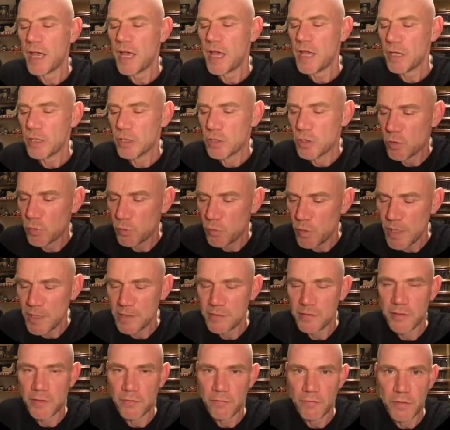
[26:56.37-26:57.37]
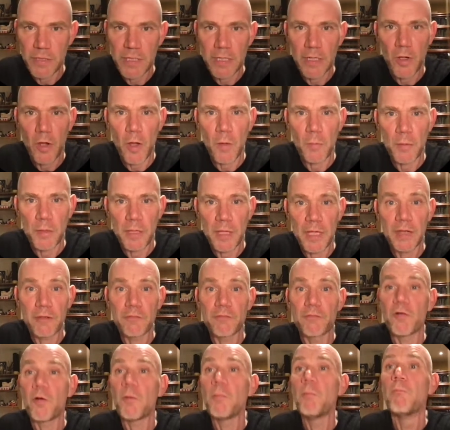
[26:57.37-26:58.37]
aggressively lobbying
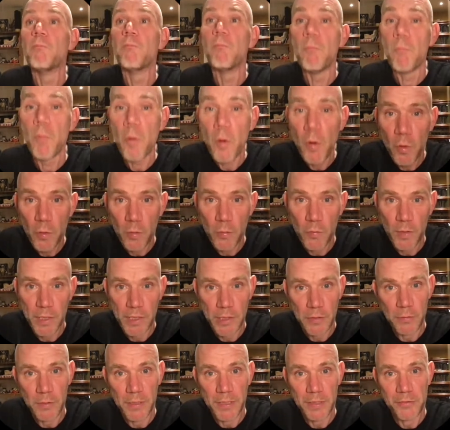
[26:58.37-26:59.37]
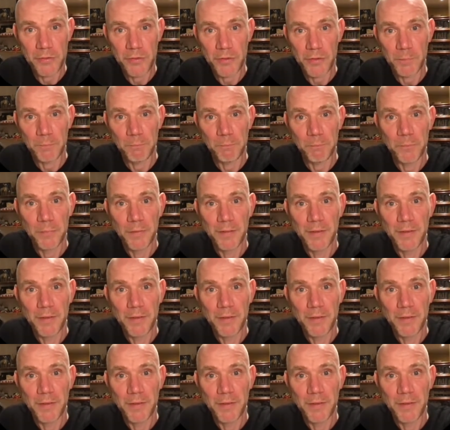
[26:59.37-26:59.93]
for more regulation.